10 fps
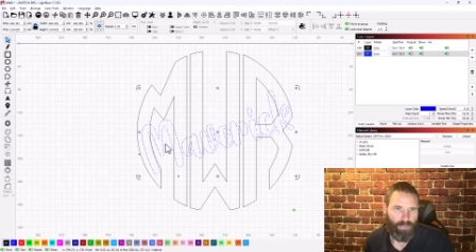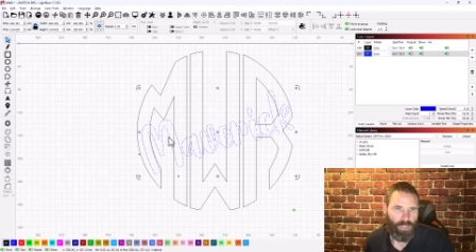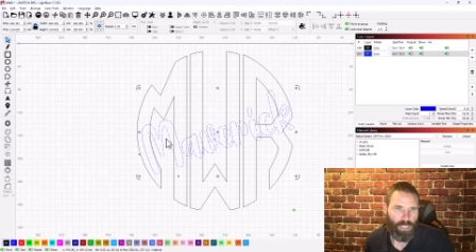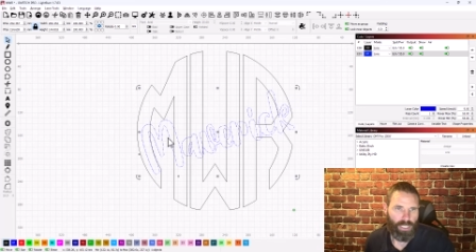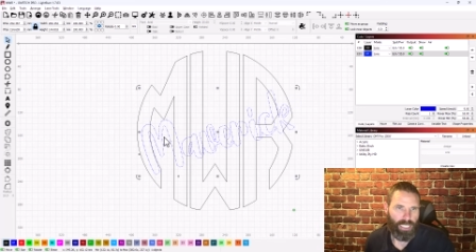
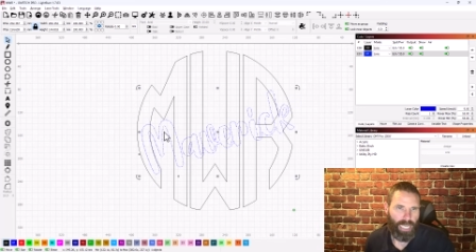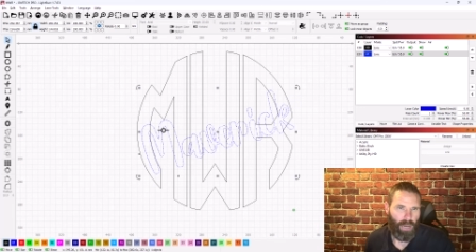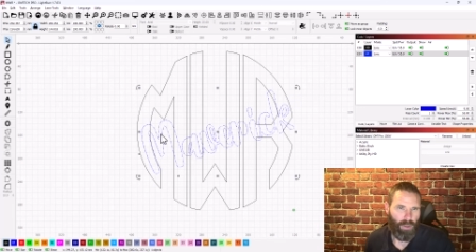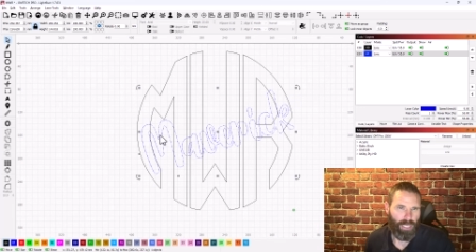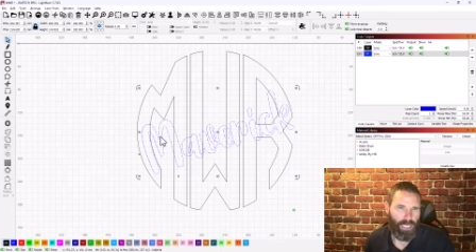So you can see
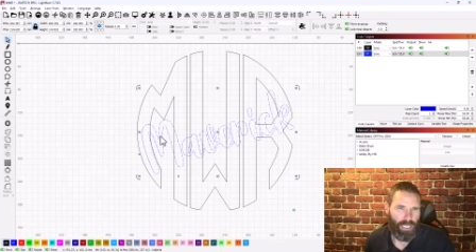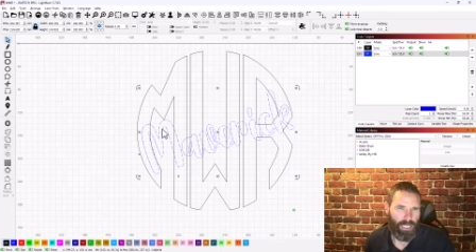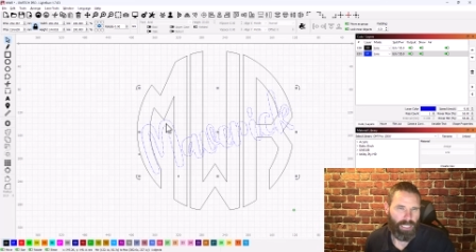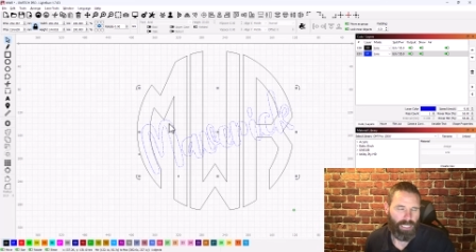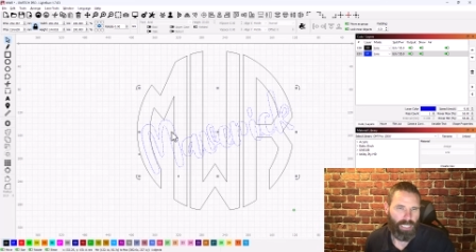how the,
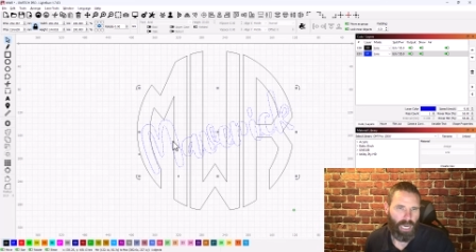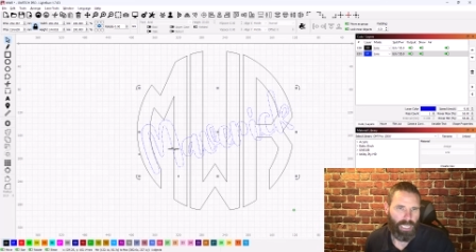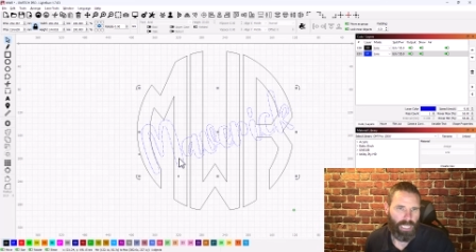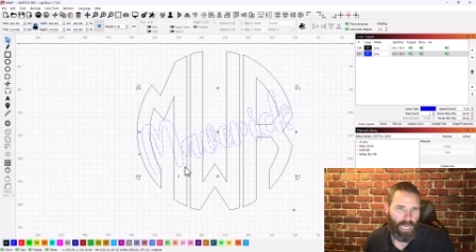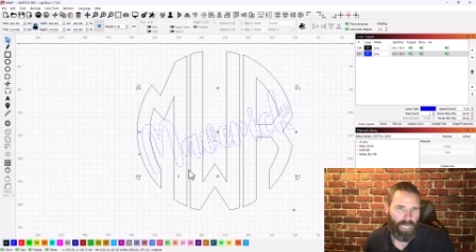the
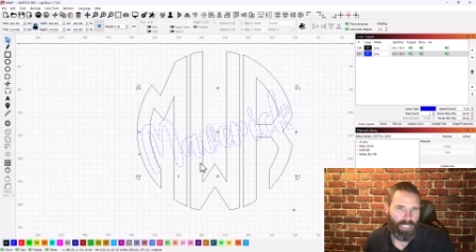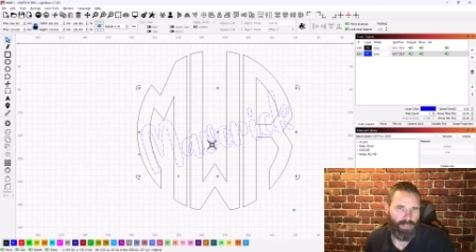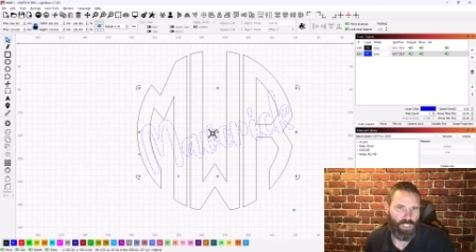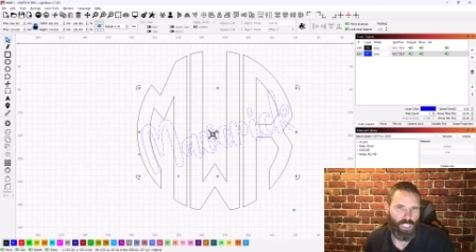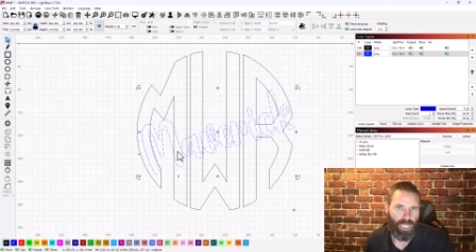dotted lines
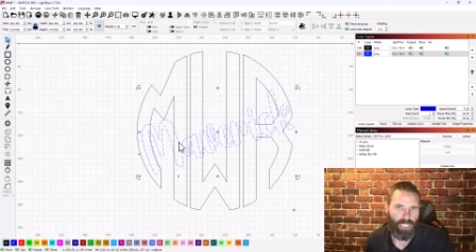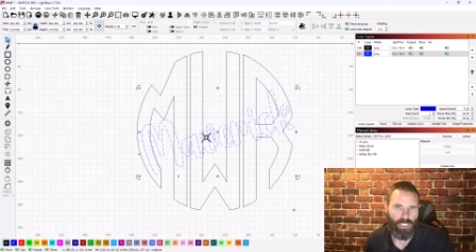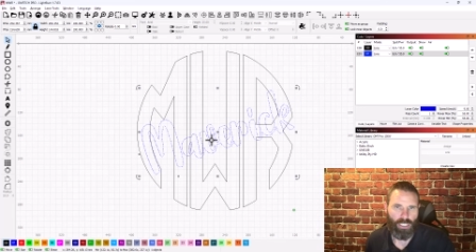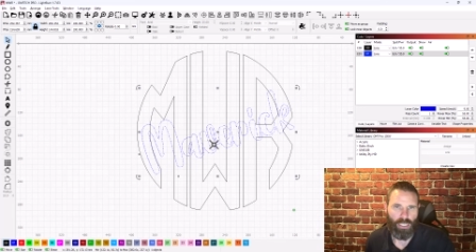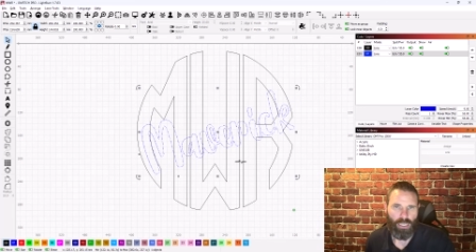have
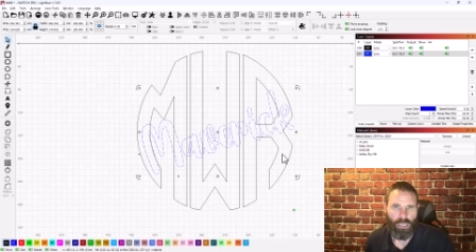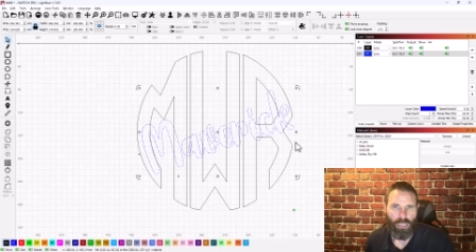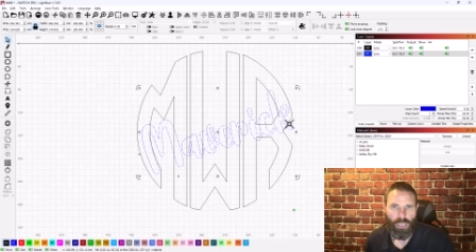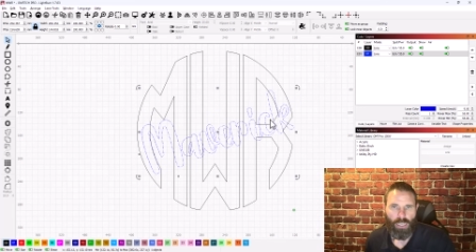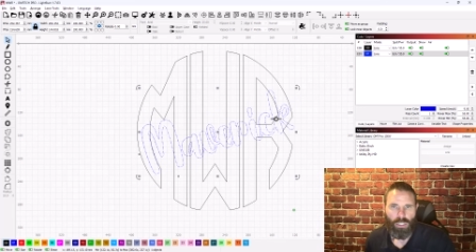changed.
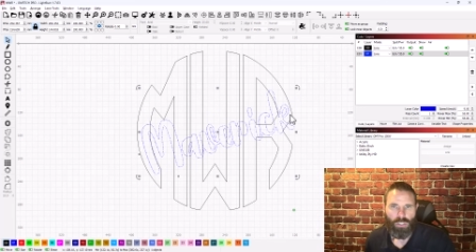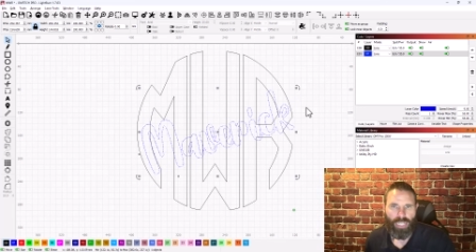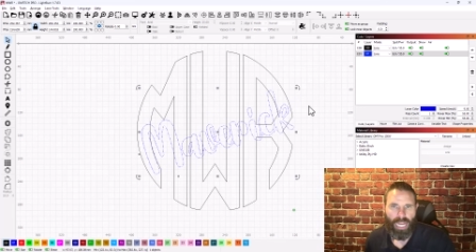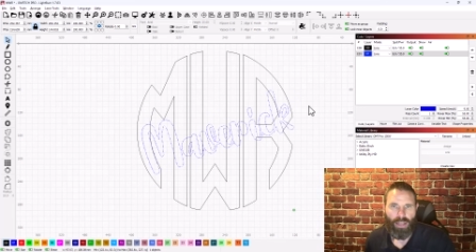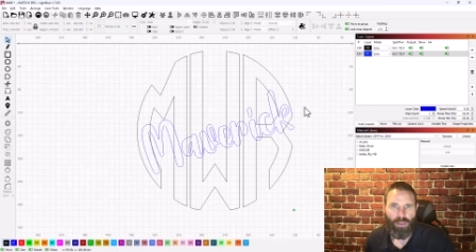So
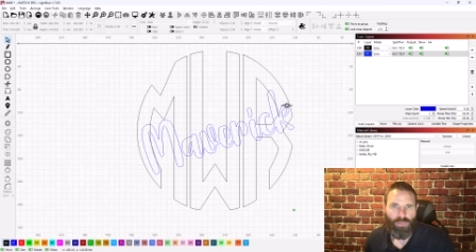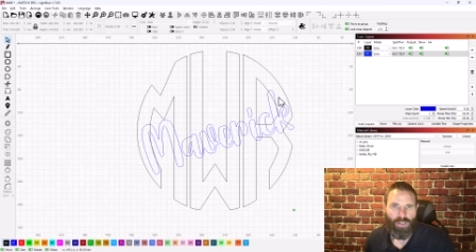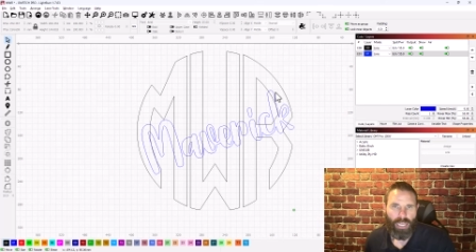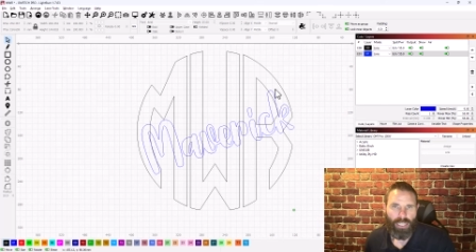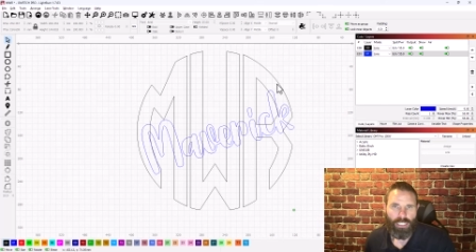now that we've
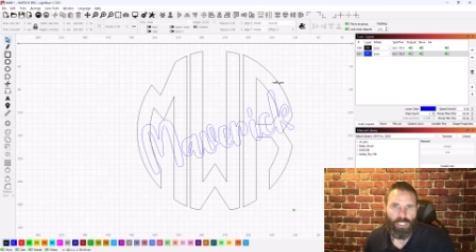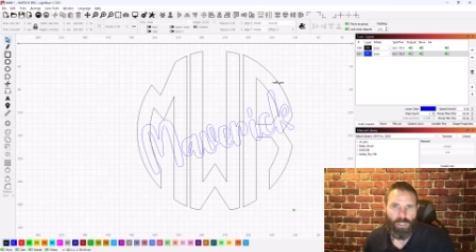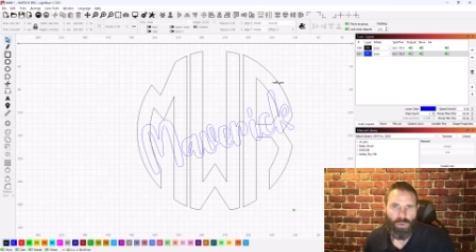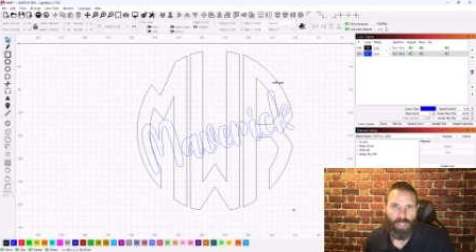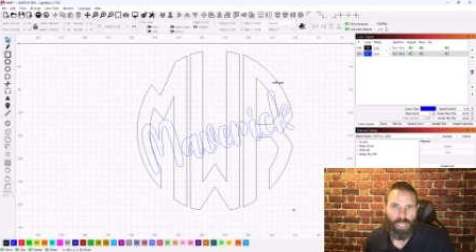got these
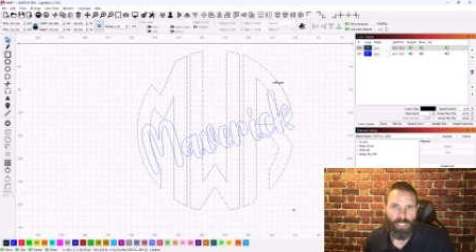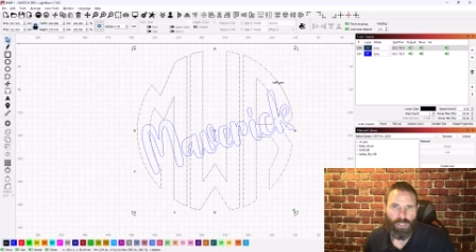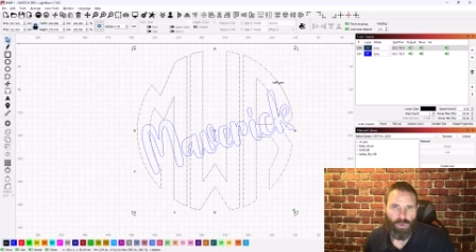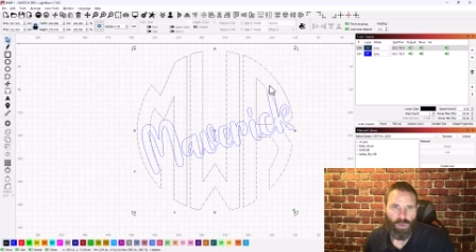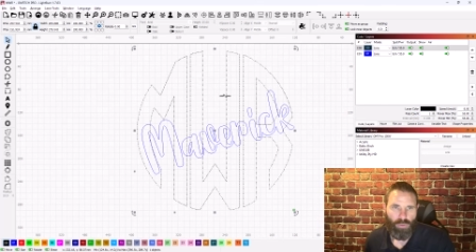two things
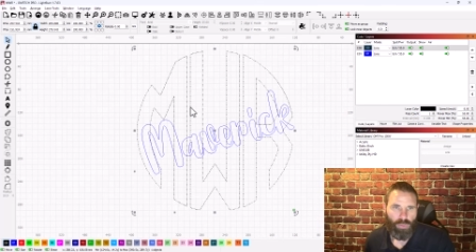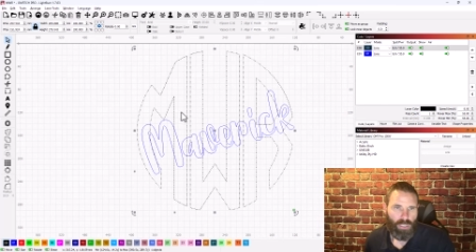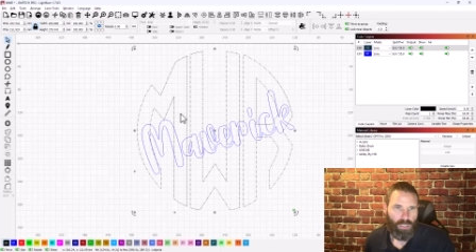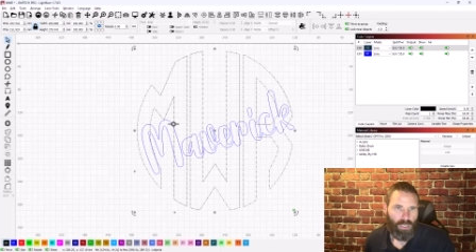grouped,